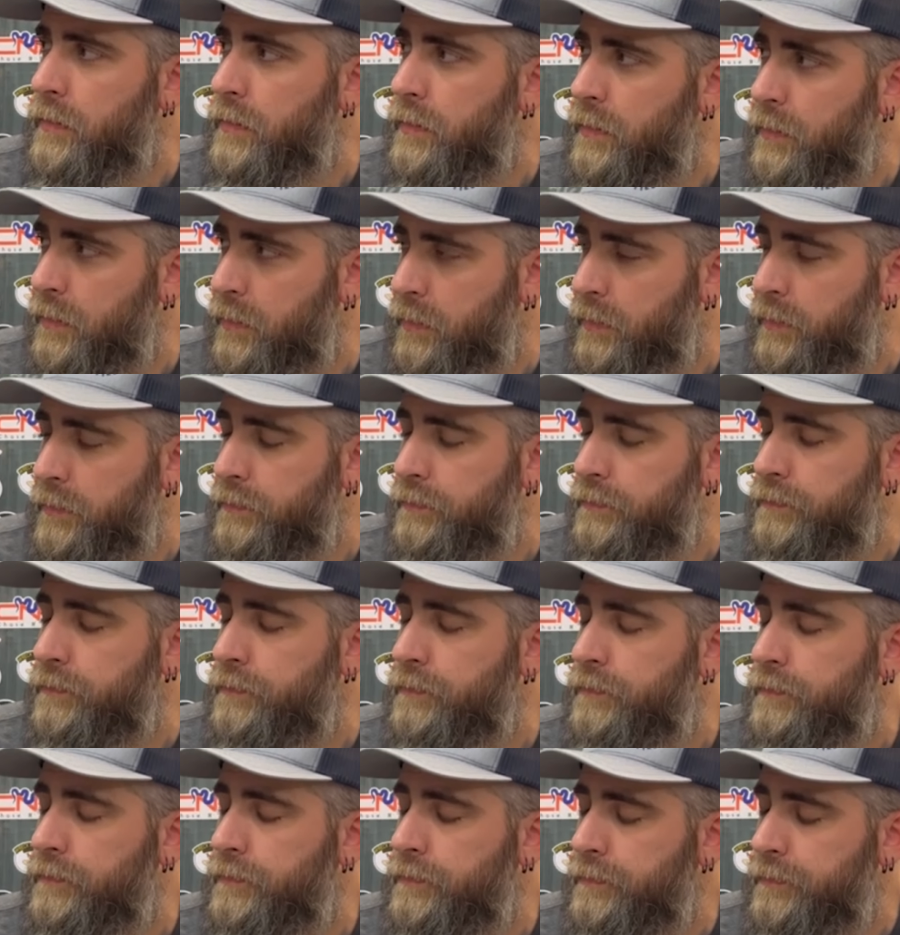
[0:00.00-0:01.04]

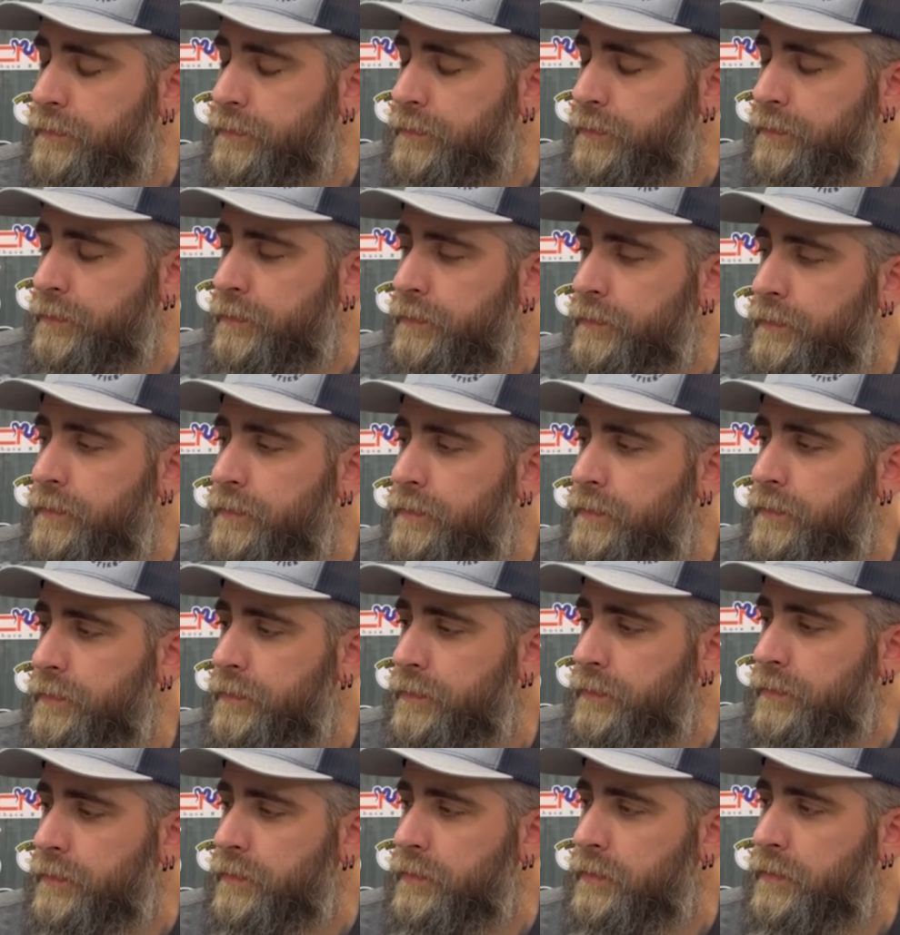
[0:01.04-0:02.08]

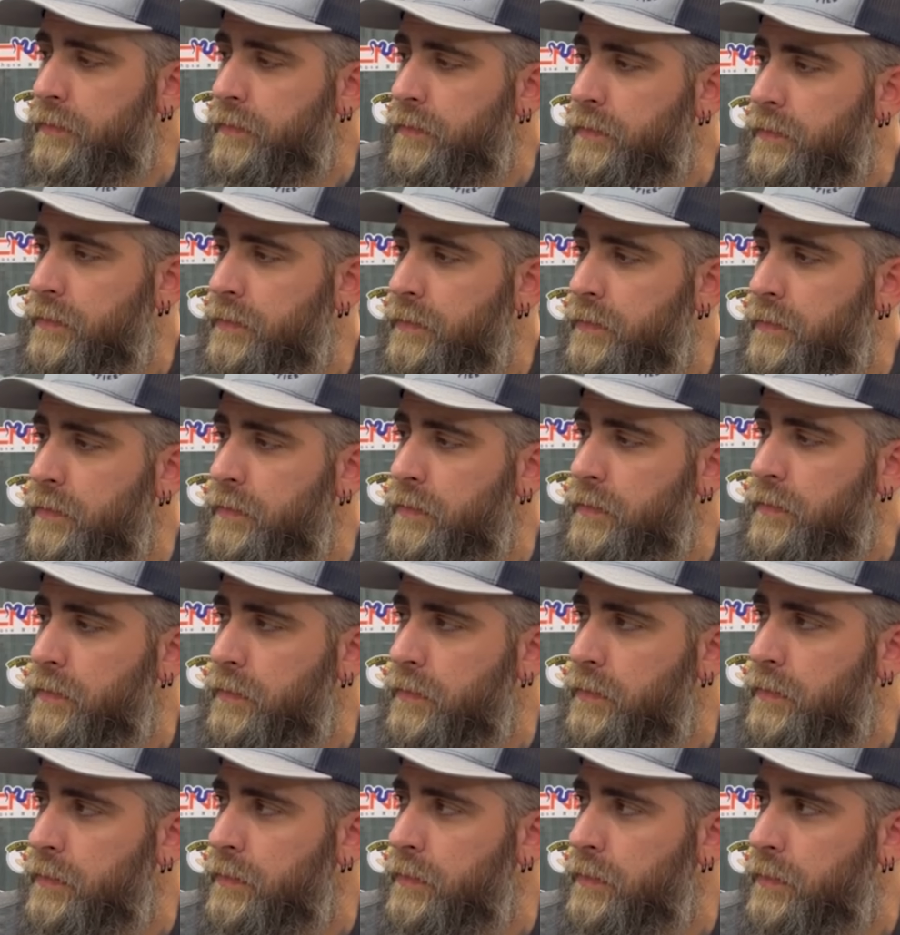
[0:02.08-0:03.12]

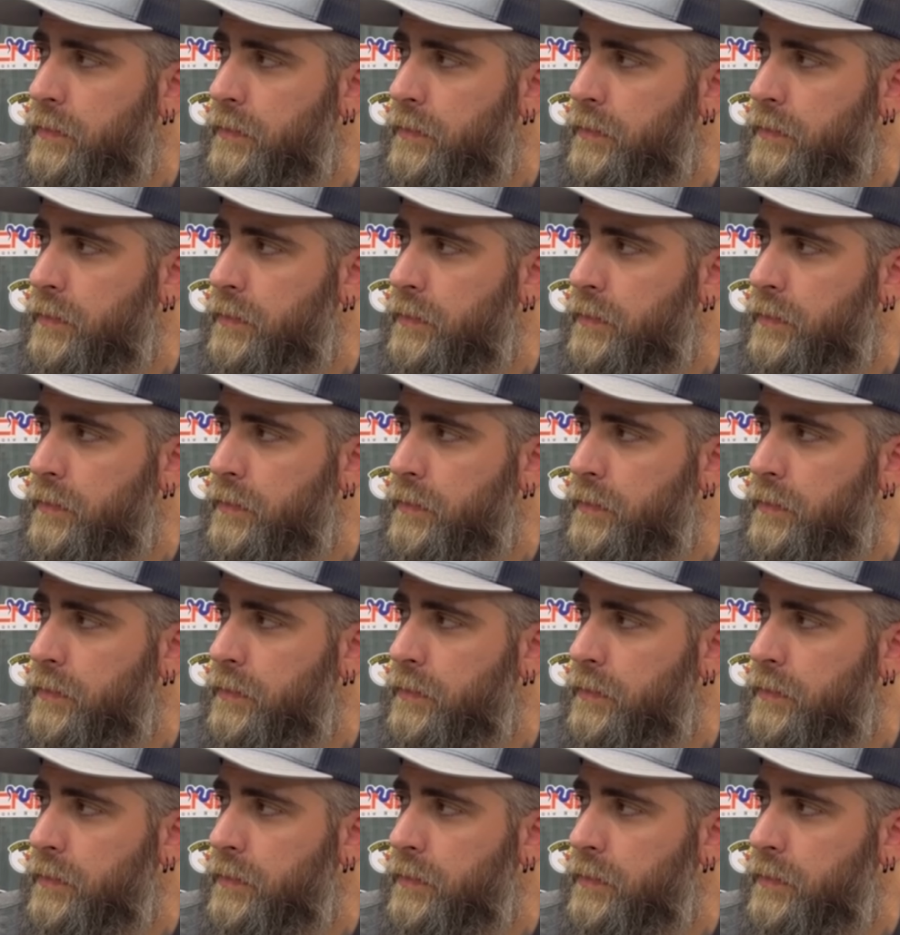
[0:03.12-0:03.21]
[no speech]